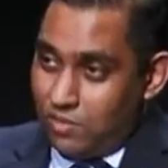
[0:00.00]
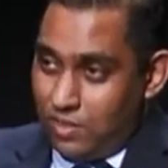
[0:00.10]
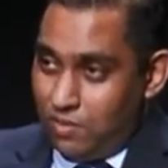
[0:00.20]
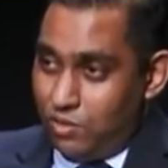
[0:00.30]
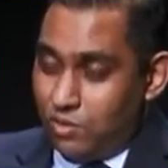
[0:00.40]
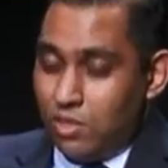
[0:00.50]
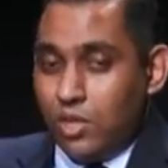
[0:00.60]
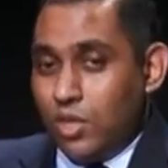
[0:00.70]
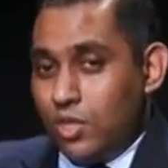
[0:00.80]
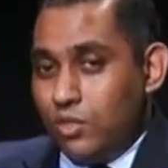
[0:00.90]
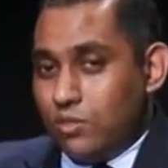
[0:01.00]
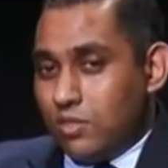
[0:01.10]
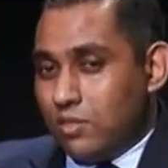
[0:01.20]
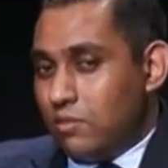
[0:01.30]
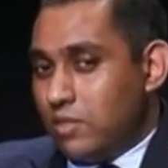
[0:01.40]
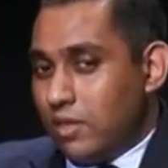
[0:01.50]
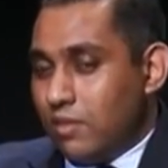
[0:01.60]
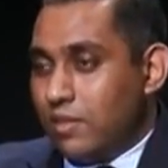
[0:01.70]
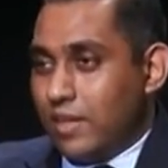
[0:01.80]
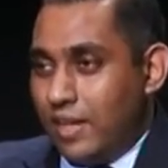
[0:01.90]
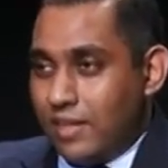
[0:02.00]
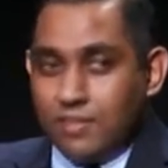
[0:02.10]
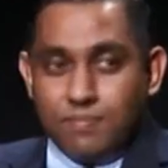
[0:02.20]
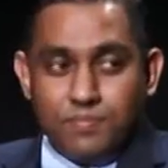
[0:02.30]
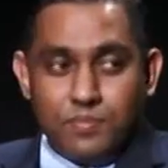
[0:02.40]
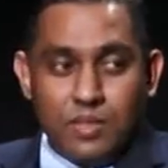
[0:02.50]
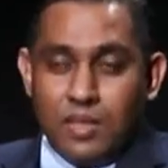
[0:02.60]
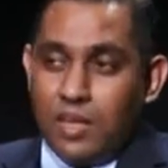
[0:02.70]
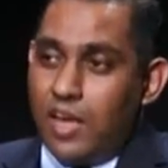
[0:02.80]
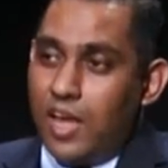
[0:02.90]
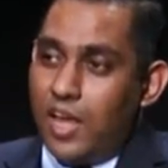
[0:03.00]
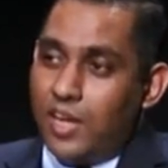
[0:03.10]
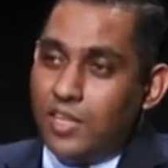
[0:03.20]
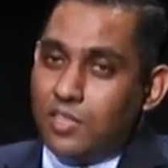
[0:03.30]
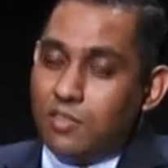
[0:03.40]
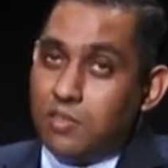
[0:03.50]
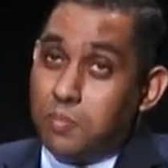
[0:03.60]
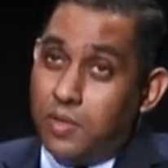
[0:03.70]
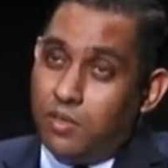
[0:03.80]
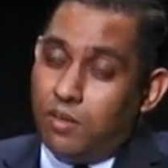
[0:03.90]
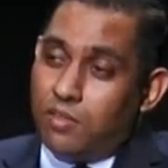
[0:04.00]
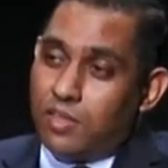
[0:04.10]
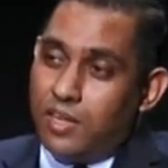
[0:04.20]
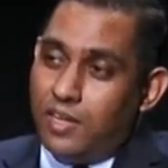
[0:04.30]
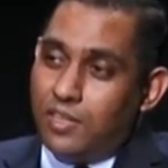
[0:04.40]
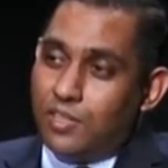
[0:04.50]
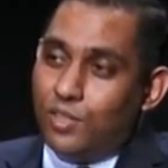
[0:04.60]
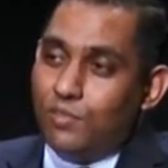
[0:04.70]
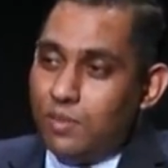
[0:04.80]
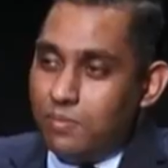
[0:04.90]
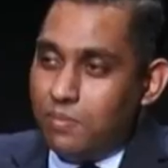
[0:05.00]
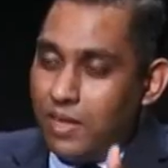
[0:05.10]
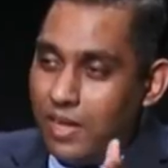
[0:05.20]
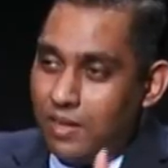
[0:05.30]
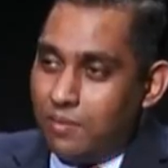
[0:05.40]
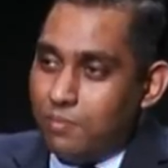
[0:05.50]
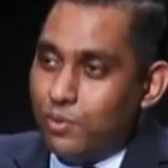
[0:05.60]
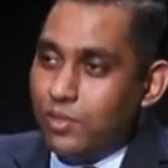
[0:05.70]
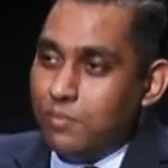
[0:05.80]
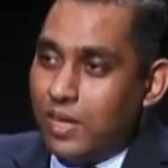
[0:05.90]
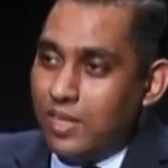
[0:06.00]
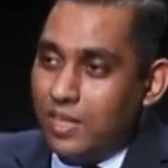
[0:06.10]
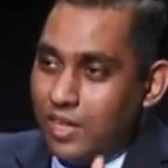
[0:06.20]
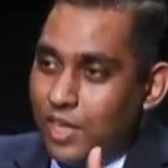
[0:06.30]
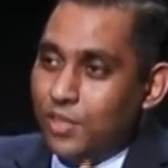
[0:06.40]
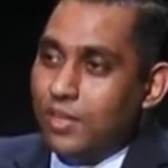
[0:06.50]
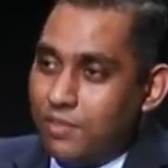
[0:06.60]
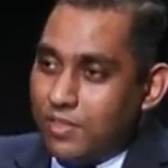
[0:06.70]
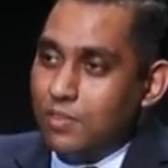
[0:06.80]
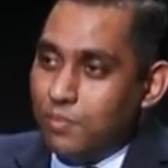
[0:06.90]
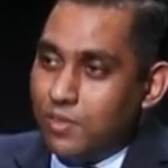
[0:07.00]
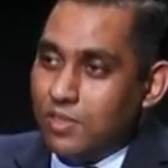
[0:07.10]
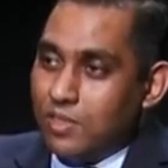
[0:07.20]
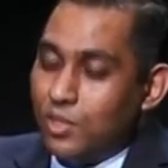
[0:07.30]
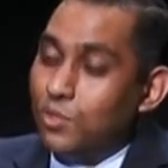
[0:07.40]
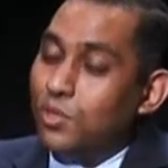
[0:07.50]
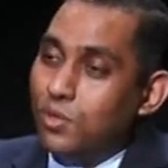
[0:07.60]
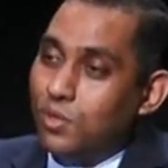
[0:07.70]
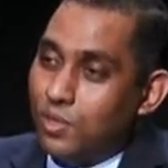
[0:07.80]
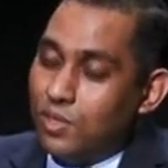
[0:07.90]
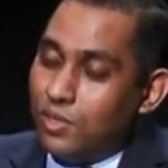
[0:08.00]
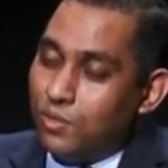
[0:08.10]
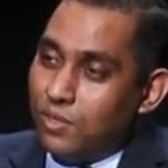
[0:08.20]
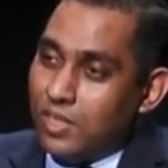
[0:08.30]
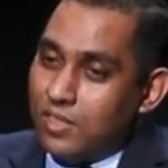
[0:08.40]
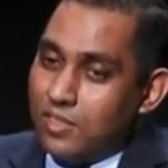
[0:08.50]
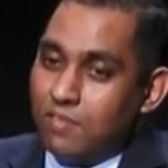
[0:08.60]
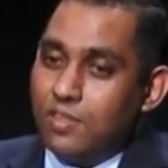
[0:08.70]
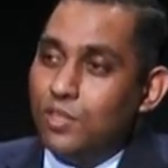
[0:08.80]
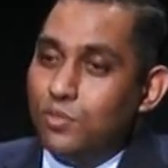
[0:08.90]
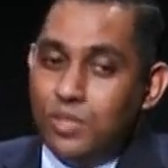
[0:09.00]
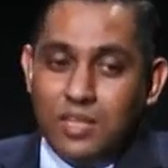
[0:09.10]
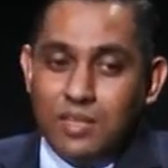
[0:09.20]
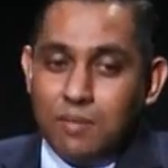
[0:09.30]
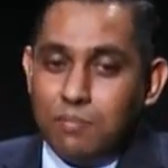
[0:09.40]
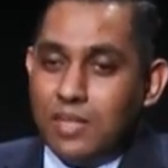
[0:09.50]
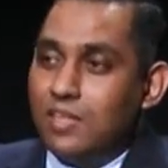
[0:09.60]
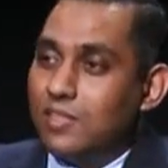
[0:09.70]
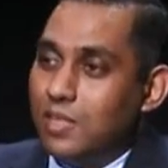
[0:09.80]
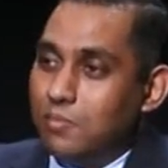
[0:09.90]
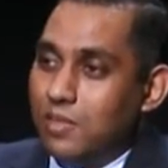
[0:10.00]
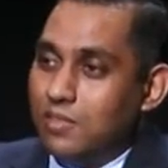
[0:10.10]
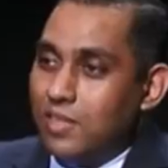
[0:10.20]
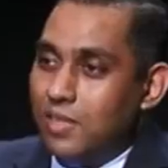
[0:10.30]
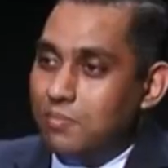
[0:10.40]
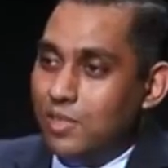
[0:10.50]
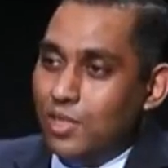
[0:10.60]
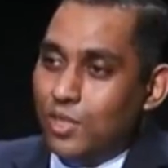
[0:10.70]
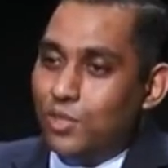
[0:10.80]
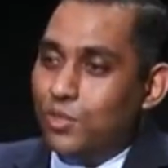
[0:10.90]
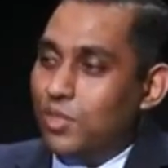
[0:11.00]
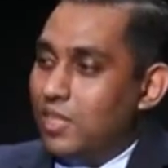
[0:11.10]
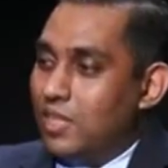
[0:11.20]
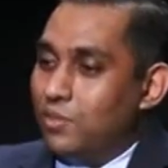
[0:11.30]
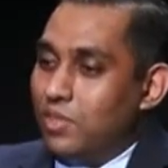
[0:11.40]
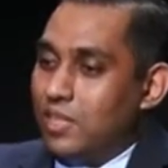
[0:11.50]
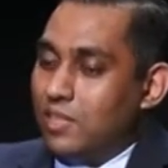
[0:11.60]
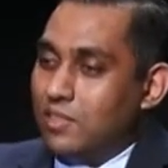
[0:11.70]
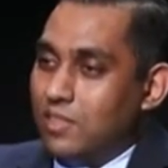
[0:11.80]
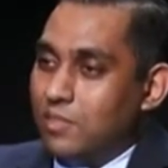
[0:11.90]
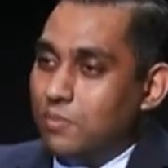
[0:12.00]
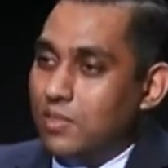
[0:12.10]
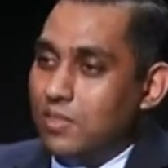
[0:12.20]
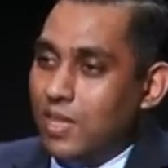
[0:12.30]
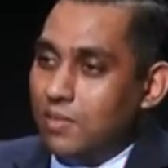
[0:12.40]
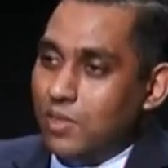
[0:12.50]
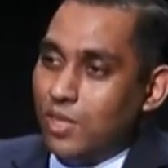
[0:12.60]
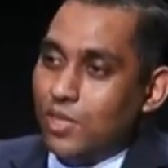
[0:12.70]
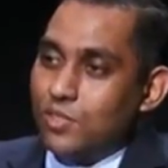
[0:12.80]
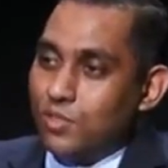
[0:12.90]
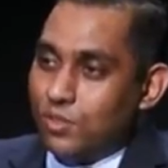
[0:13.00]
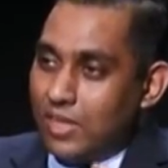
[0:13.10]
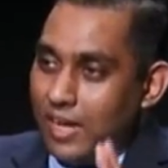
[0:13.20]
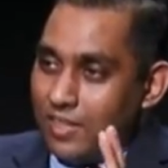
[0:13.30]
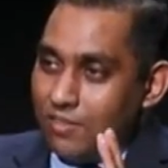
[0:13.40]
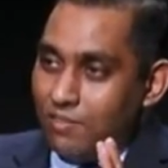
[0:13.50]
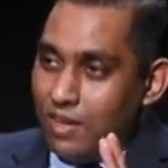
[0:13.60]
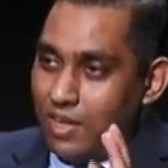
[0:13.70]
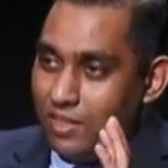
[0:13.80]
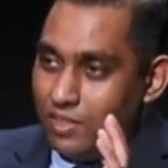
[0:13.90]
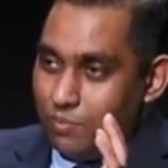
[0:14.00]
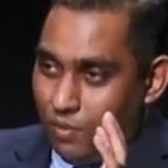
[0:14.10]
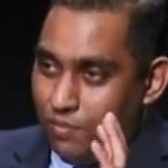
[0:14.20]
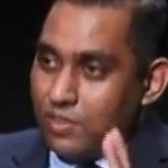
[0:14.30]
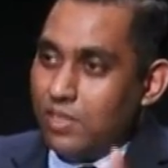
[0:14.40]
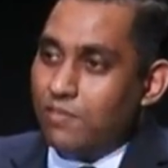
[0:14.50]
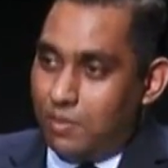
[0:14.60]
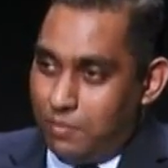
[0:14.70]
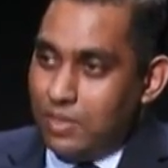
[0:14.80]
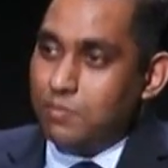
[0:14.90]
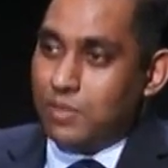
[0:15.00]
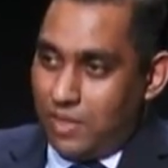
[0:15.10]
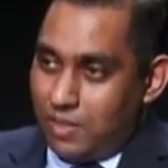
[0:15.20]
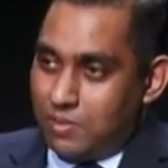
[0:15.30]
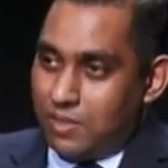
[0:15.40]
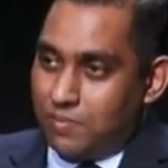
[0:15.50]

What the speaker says: Whether you check on the rate, and depending on the rate, you will put money into that fixed deposit. You don't consider whether you need that money in 3 months' time. You need it in 6 months' time. So that is where this professional fund management comes in.